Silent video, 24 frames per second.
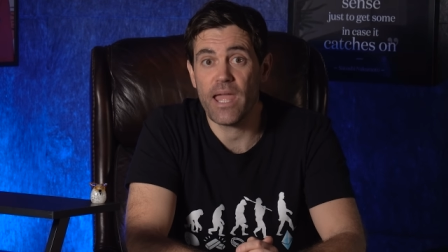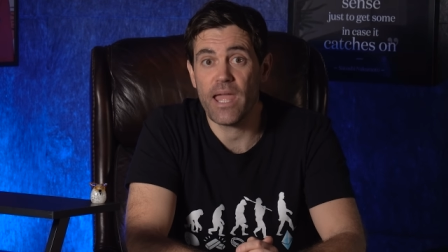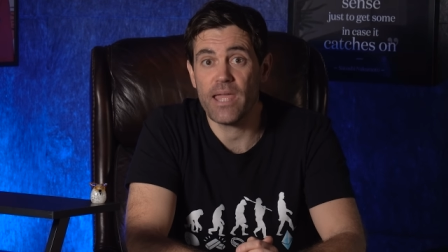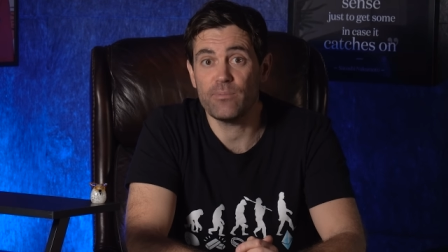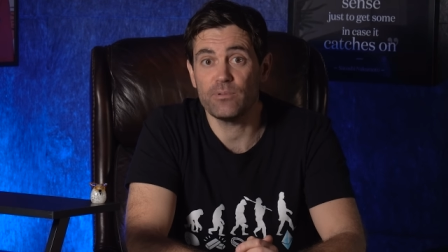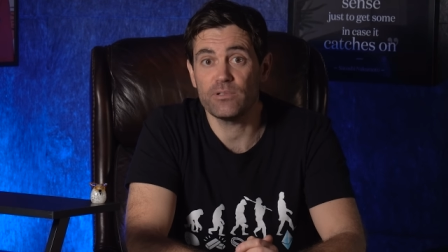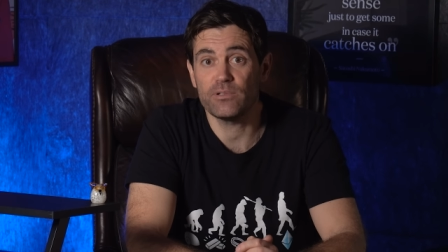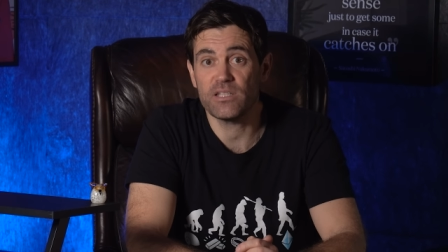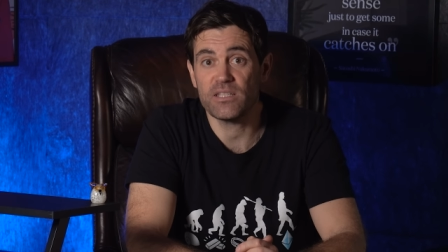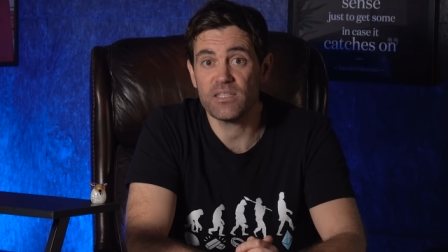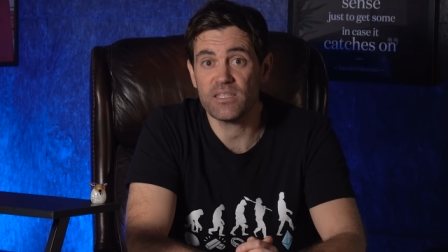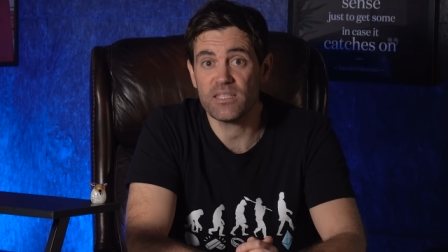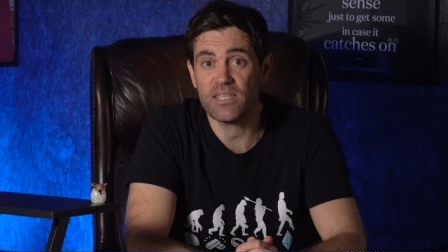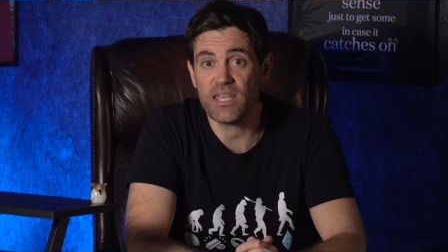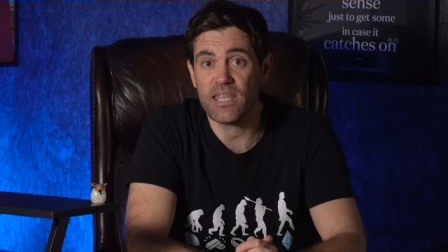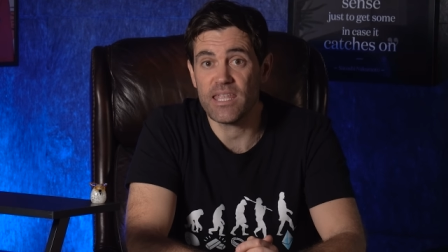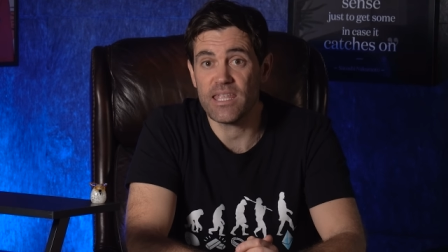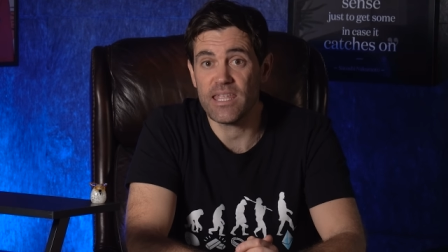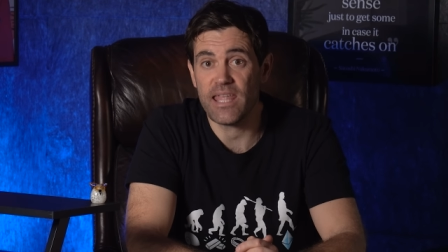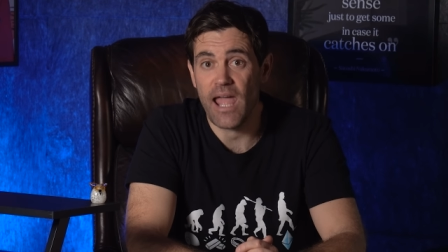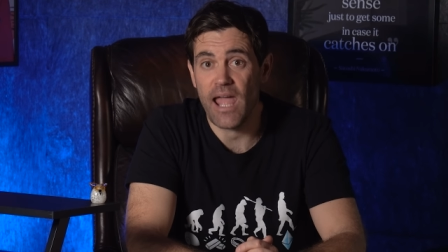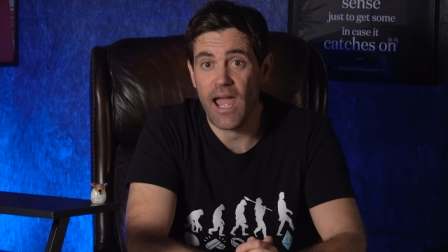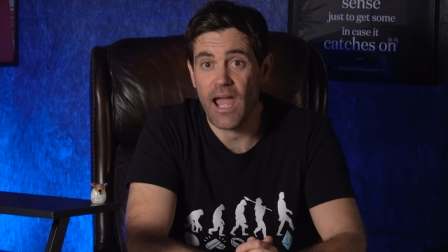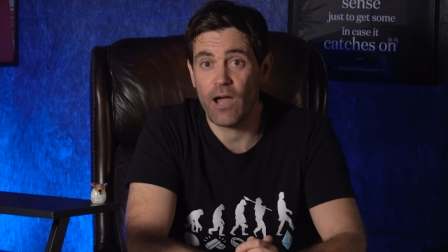able to
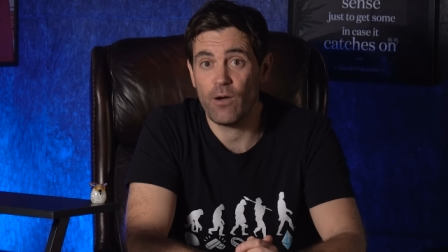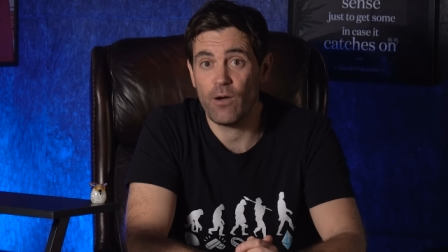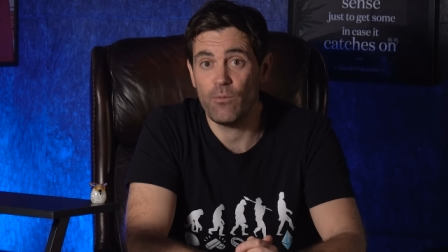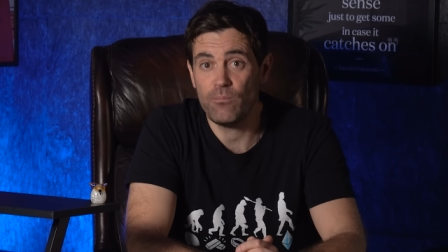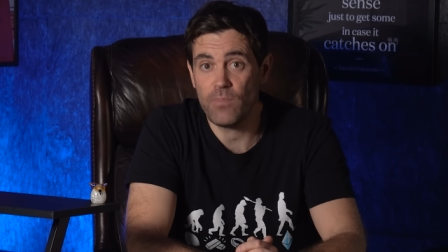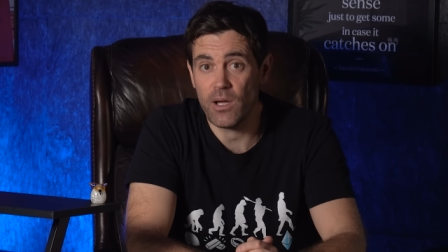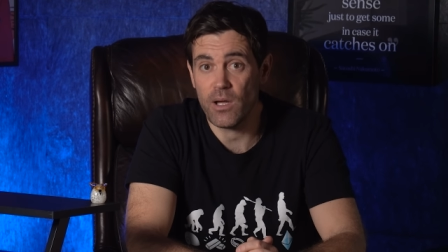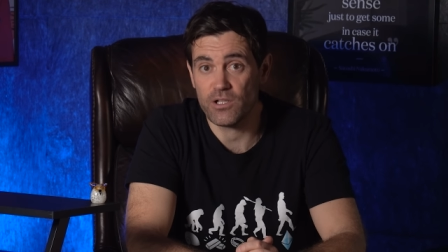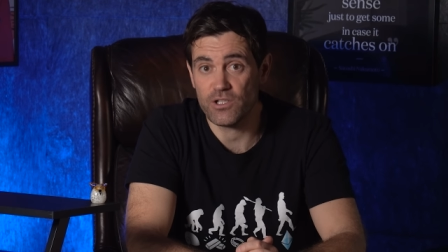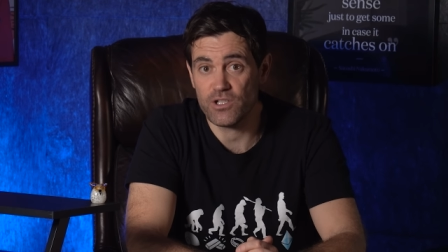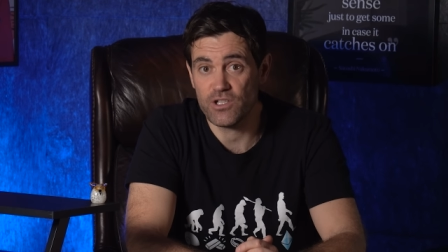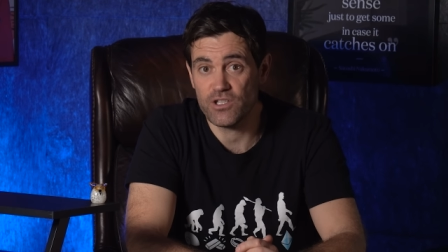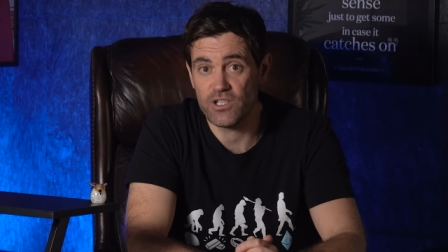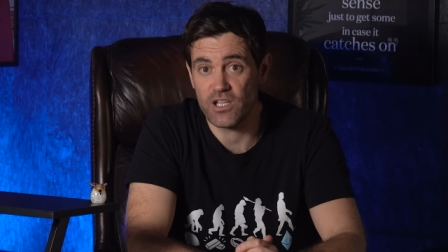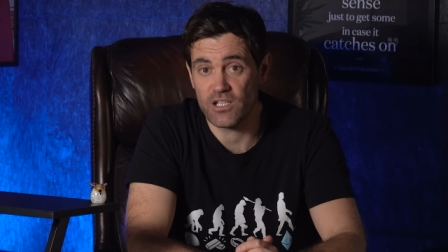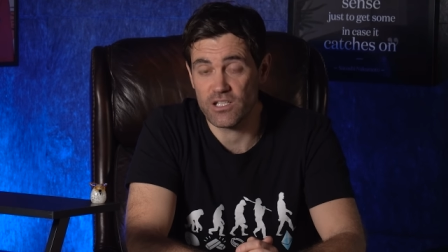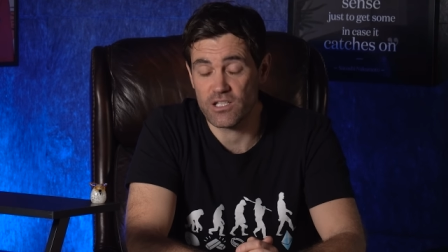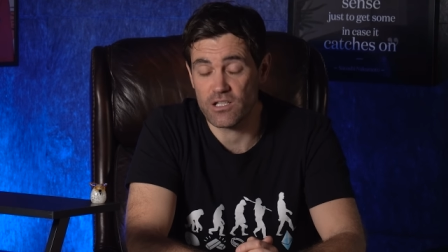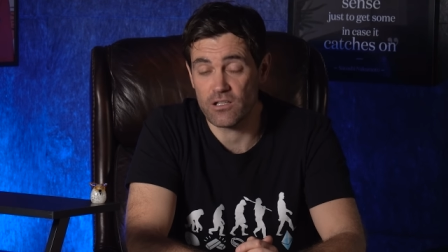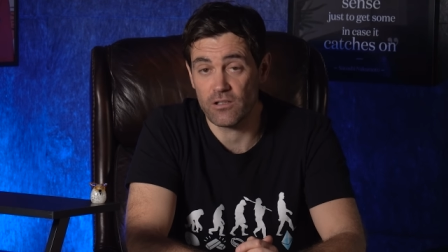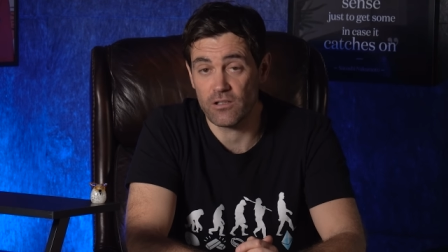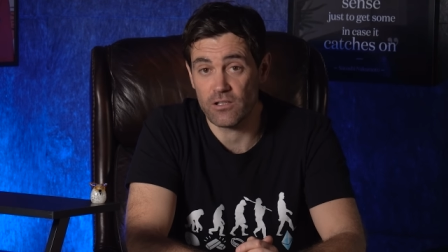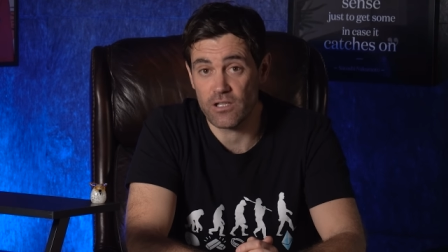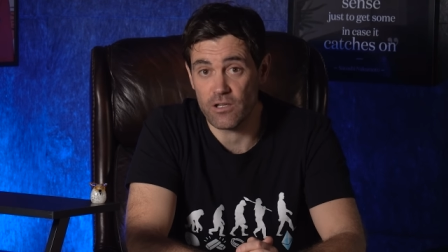see how much
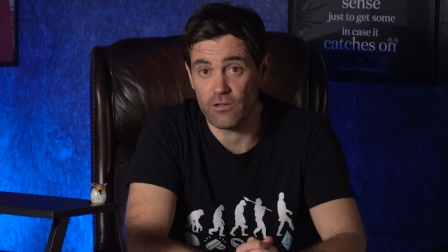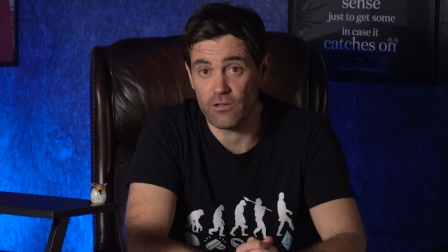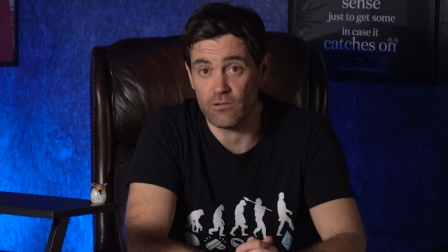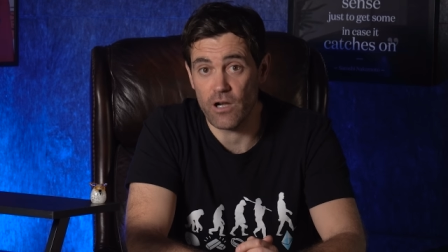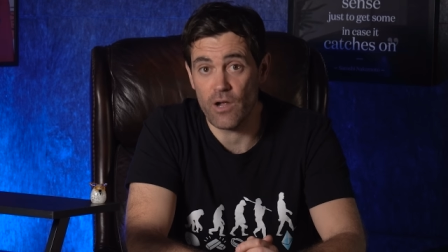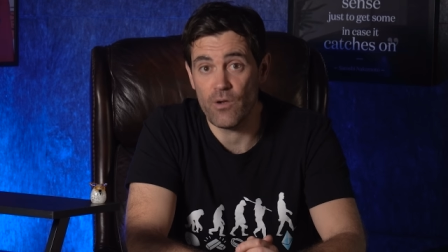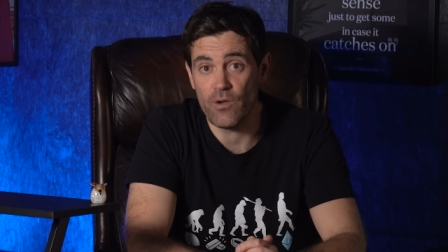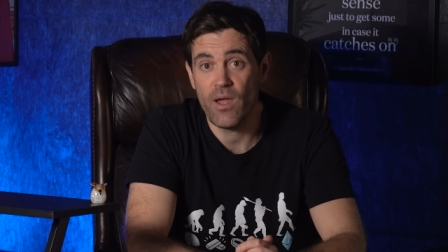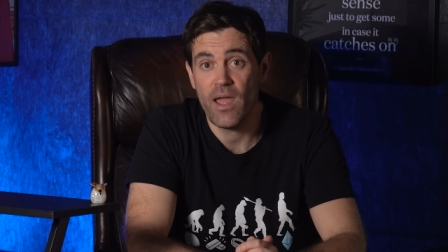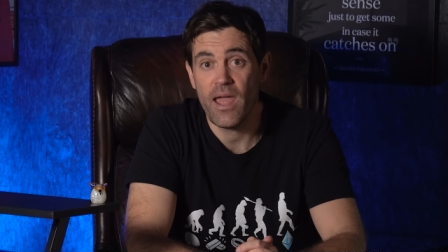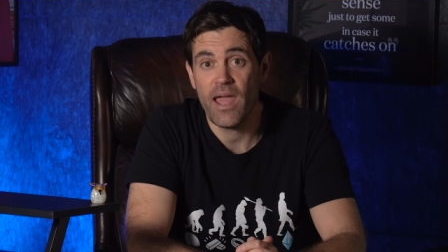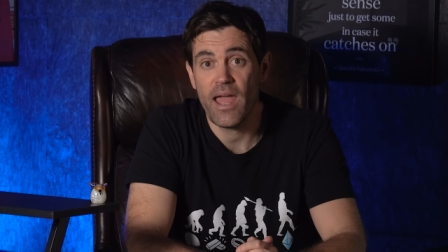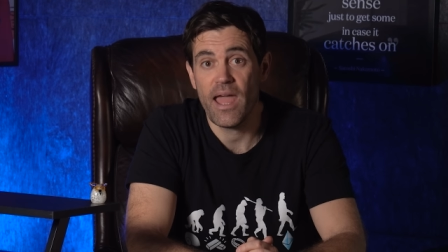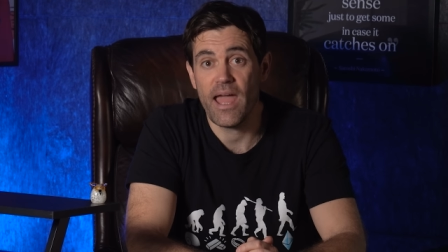digital euro